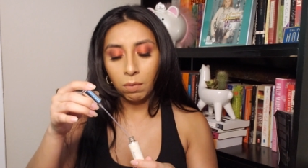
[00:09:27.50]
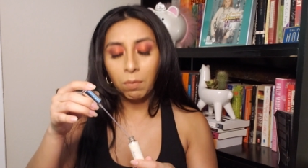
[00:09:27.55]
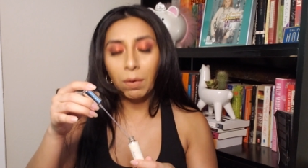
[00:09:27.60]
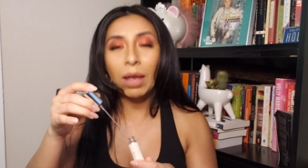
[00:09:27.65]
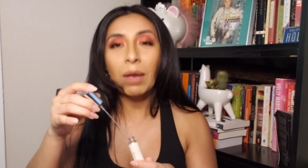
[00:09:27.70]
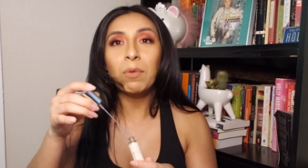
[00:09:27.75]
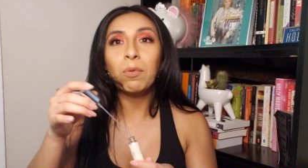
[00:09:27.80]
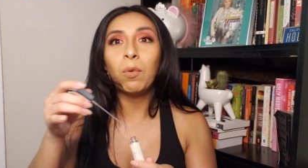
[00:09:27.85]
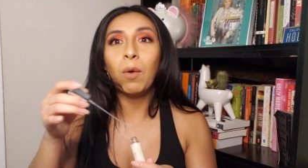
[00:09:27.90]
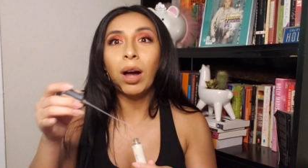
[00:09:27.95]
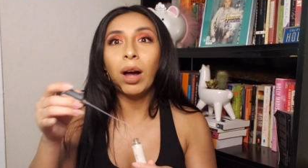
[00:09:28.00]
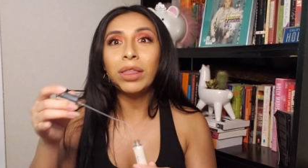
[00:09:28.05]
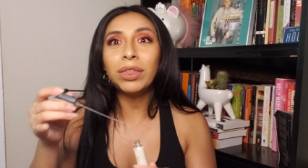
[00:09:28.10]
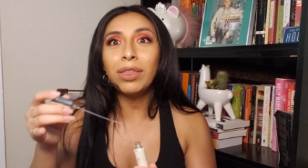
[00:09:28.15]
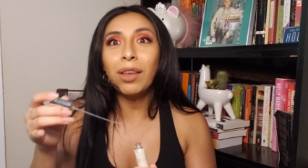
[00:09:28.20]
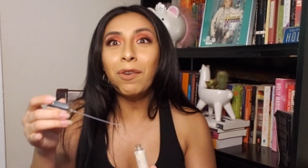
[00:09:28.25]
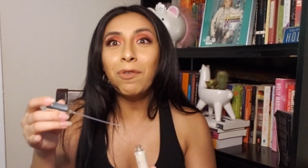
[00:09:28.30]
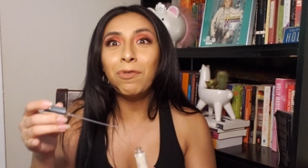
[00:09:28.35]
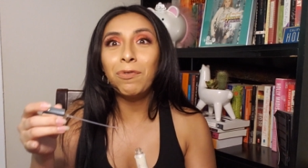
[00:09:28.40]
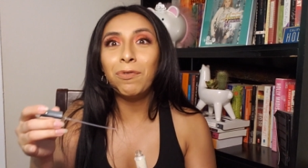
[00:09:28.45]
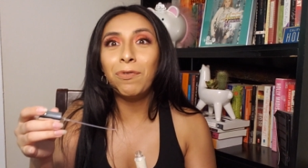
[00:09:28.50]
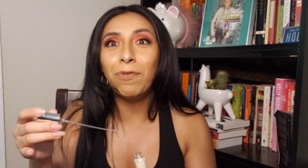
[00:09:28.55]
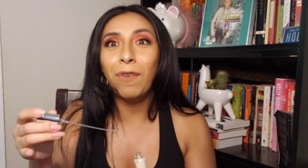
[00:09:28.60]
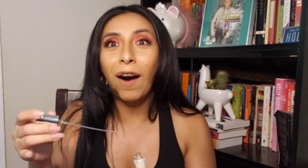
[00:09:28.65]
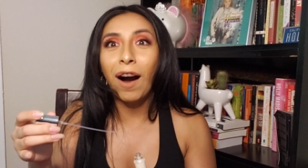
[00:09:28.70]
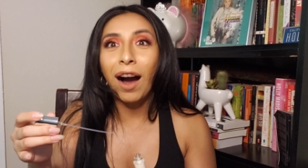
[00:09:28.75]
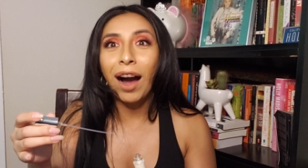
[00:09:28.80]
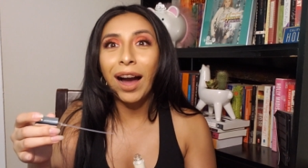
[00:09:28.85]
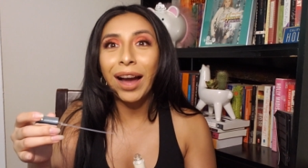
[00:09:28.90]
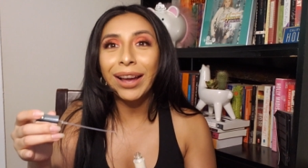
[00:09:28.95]
Wait, what the
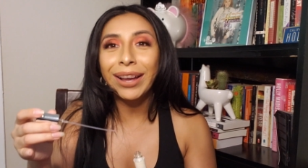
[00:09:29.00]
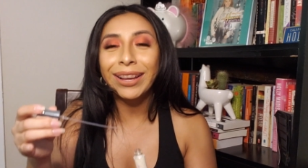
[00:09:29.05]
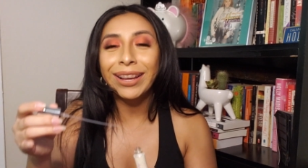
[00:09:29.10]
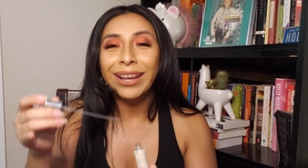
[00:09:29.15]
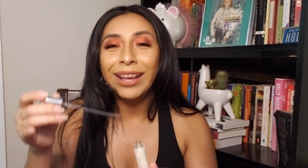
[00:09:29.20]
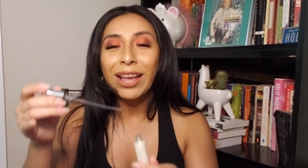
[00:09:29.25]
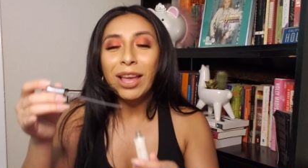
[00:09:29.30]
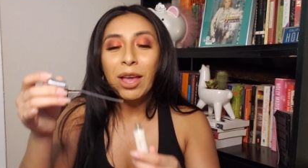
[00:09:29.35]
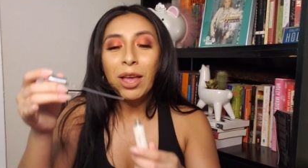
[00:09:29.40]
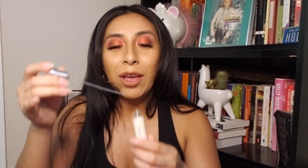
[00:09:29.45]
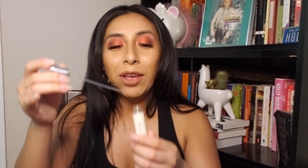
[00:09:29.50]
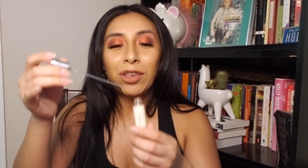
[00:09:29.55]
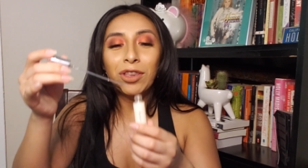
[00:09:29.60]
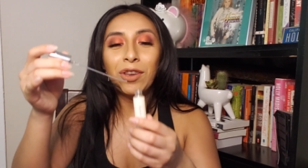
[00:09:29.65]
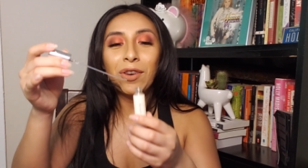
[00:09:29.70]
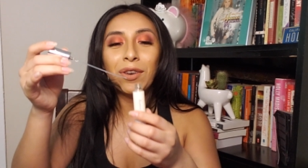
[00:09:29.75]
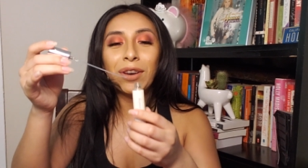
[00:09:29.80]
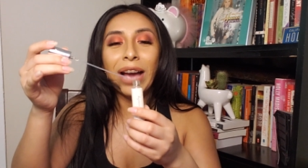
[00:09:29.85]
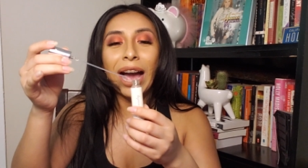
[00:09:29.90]
fuck? You